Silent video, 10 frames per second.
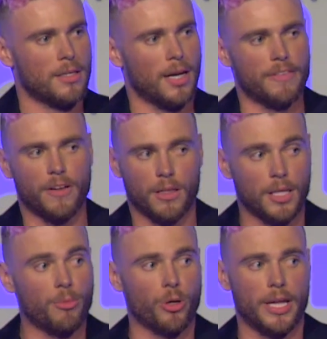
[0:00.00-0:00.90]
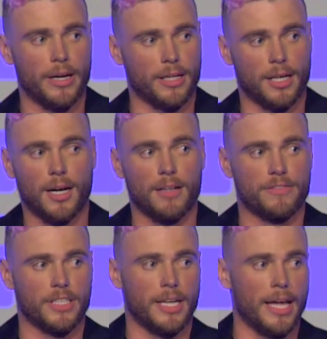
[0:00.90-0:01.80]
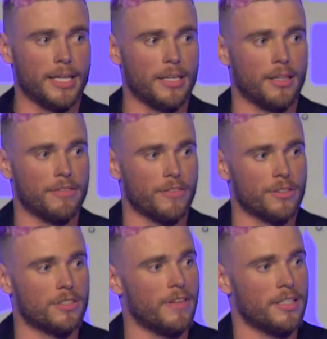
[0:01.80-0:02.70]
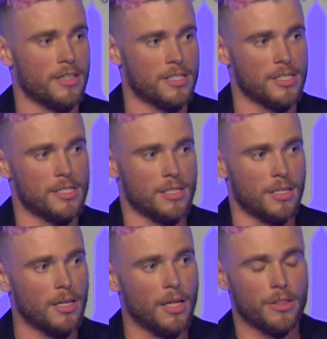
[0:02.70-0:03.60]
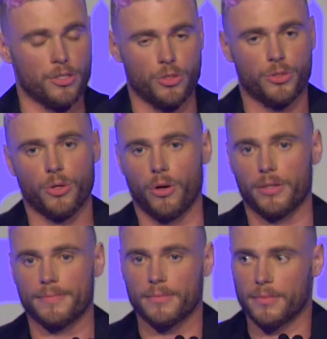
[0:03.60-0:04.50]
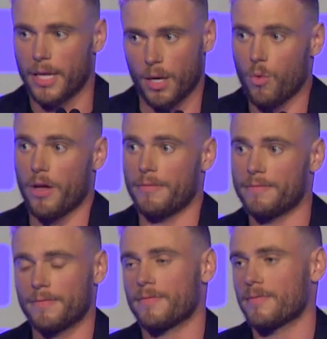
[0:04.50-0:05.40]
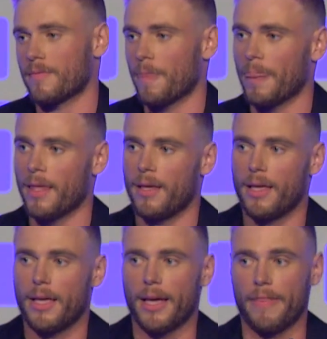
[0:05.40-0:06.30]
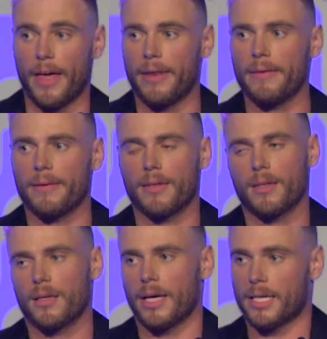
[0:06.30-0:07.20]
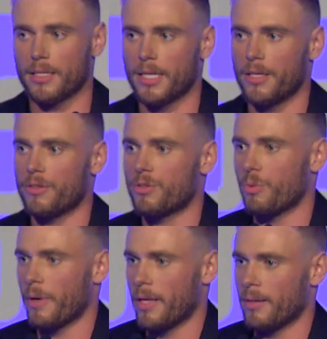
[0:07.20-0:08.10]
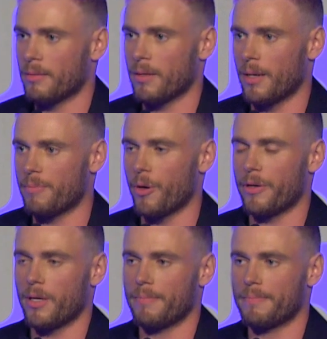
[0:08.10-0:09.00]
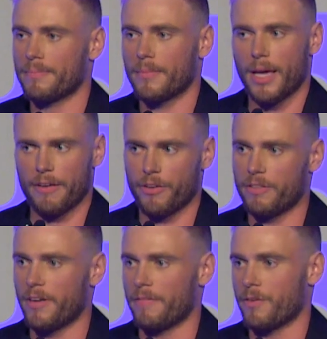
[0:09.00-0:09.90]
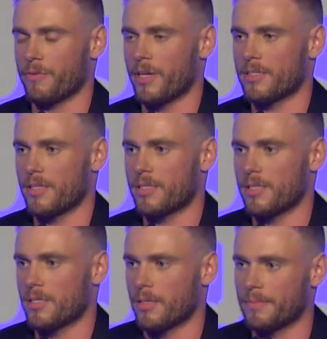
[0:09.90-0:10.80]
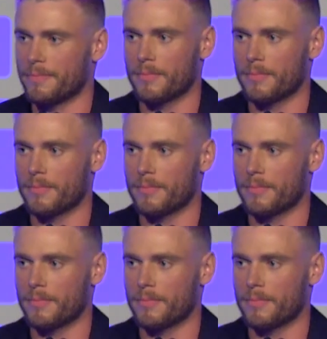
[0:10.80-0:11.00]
I felt liberated and confident heading into the first event of the season, the Dew Tour, and I won. And then I continued to win and podium every event for the rest of the season.